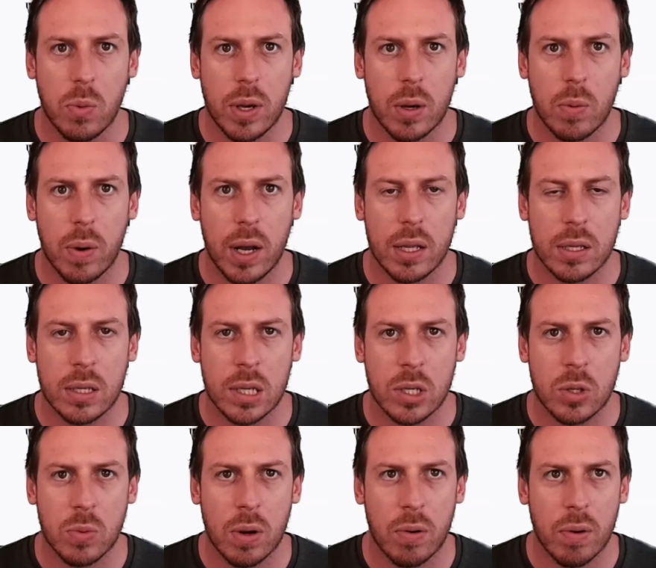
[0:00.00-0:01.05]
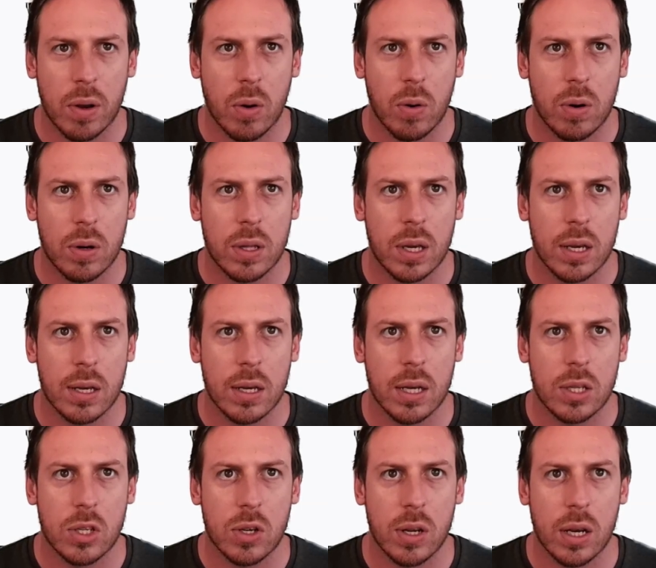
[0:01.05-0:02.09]
week one, session one recording,
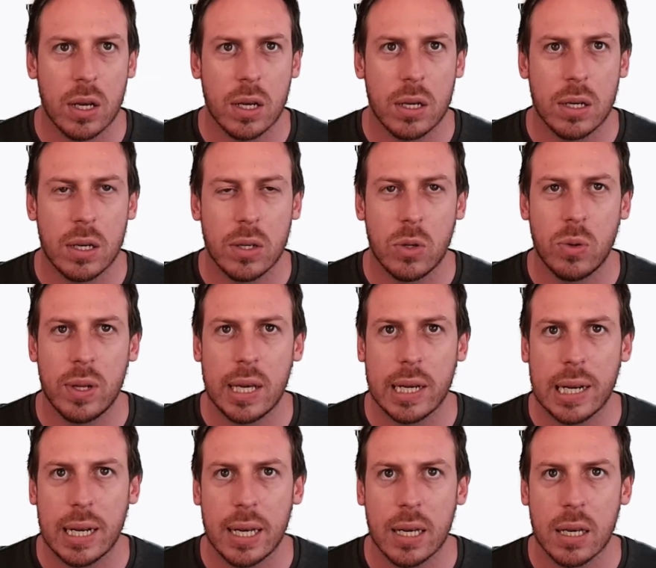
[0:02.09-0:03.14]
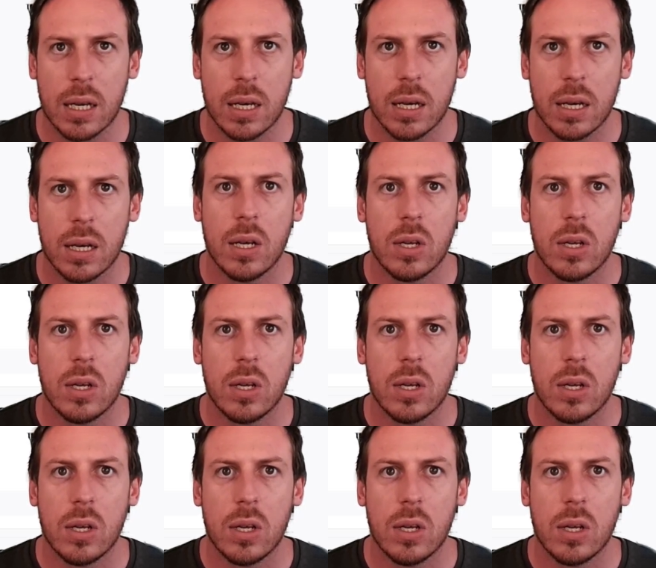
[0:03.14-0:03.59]
it's on a unique link.